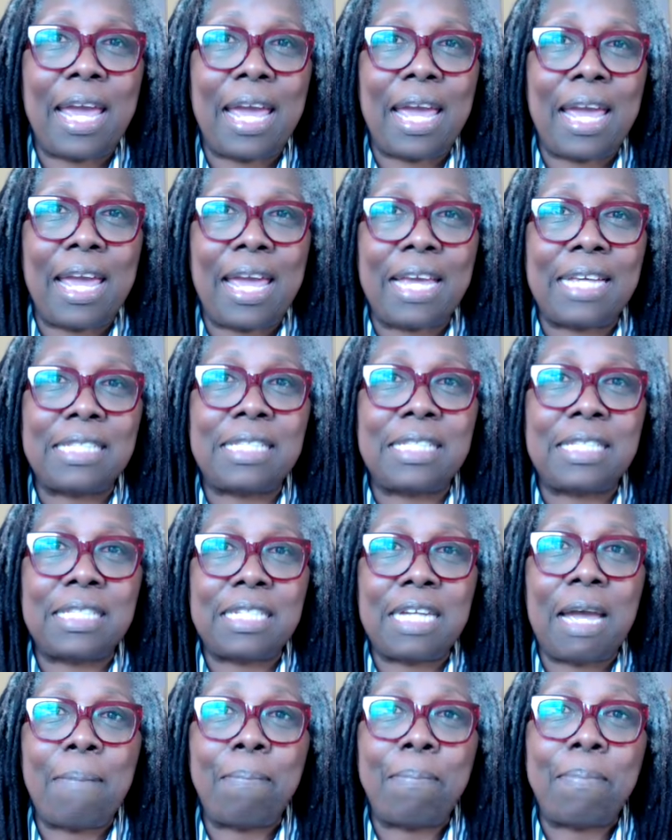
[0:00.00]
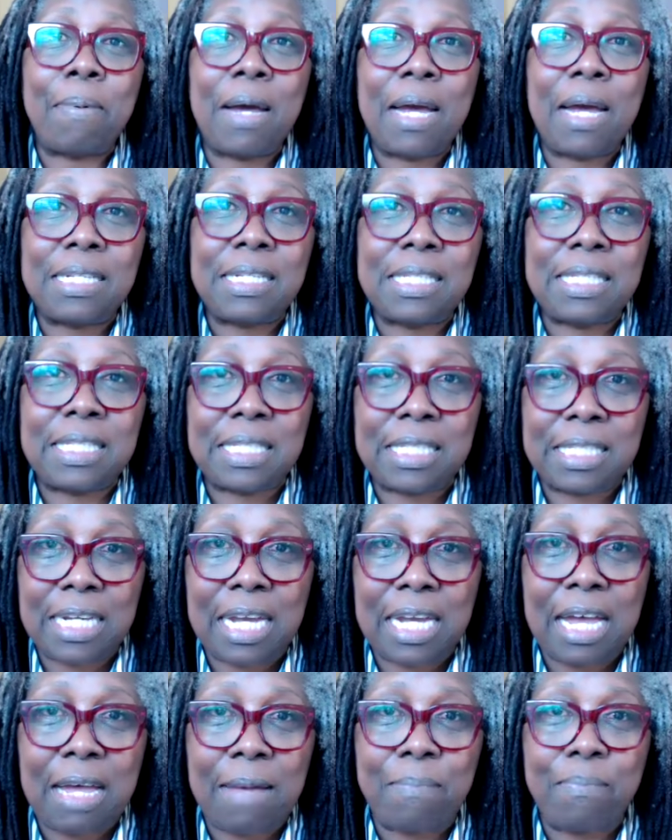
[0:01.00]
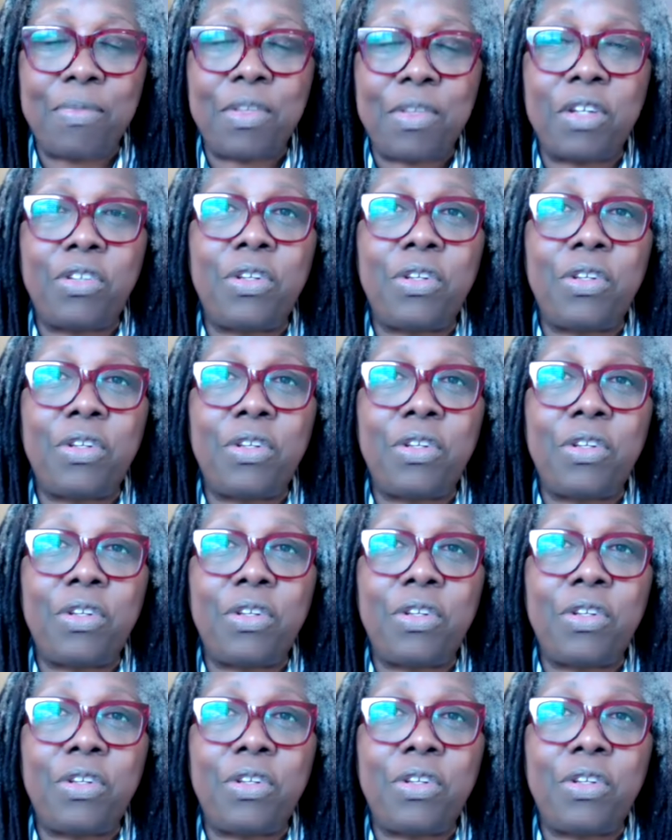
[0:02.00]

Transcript: a step-by-step